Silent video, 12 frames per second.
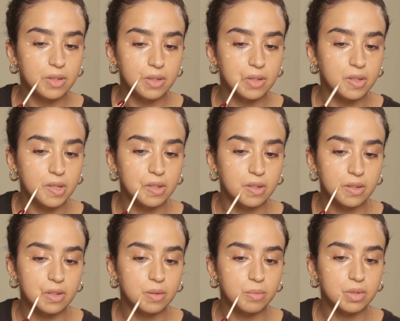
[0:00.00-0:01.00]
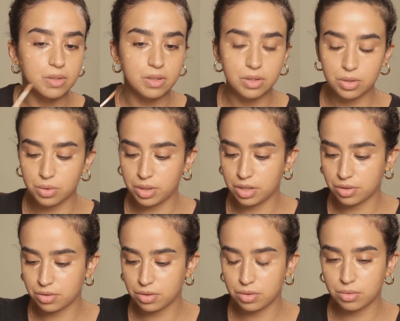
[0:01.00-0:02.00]
And I'm just gonna go here
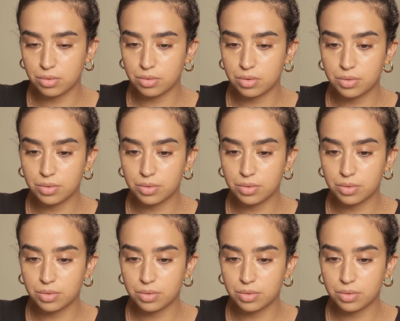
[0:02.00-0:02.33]
too.